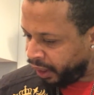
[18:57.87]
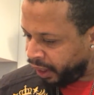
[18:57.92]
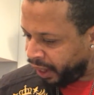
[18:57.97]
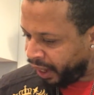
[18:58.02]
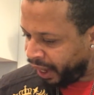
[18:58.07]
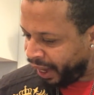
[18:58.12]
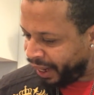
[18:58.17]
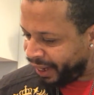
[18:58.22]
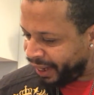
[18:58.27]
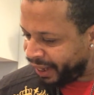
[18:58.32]

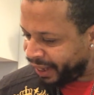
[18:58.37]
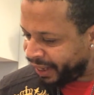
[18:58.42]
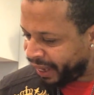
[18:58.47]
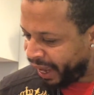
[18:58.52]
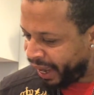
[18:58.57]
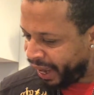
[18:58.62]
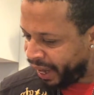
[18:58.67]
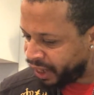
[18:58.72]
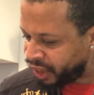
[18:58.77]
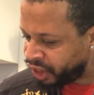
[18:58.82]
And he
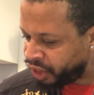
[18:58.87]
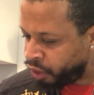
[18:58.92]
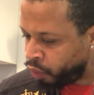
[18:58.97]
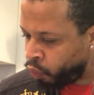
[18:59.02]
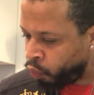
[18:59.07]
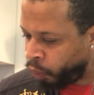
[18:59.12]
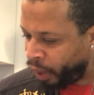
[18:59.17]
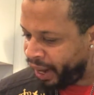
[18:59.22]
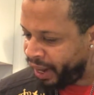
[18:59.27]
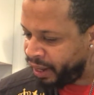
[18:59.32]
cast the
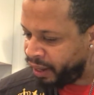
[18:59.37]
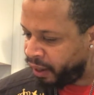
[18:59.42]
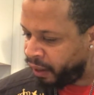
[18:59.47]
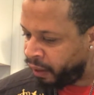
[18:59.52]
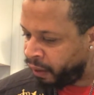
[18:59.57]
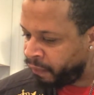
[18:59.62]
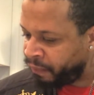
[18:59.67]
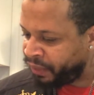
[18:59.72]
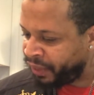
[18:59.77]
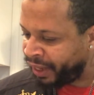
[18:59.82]
weight
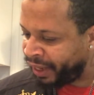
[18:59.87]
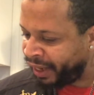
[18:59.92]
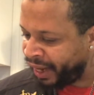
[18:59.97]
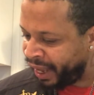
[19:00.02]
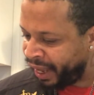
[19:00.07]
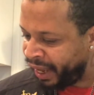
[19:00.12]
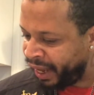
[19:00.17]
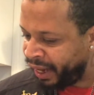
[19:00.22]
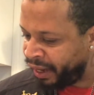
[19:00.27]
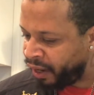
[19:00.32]
of the
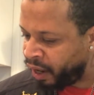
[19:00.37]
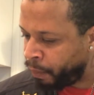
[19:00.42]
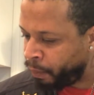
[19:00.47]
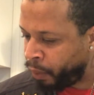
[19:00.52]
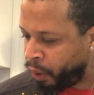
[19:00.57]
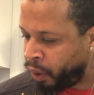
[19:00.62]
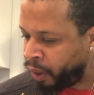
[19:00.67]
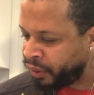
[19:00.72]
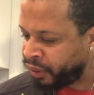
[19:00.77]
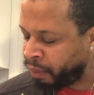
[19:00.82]
lead
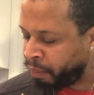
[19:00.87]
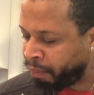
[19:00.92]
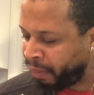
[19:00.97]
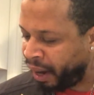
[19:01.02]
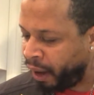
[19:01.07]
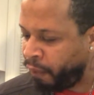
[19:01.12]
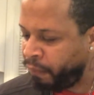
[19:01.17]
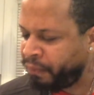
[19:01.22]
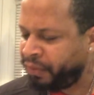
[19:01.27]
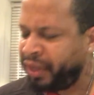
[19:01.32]
upon the
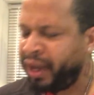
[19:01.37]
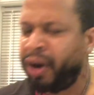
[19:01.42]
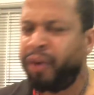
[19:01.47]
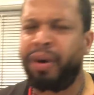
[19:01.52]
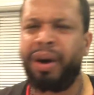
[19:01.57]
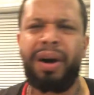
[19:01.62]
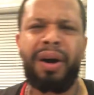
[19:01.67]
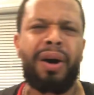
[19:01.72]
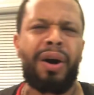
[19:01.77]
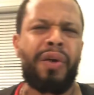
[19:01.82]
mouth
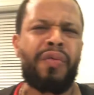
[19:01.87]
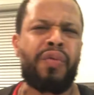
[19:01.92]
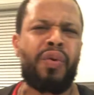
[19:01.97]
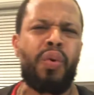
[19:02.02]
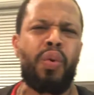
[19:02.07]
thereof.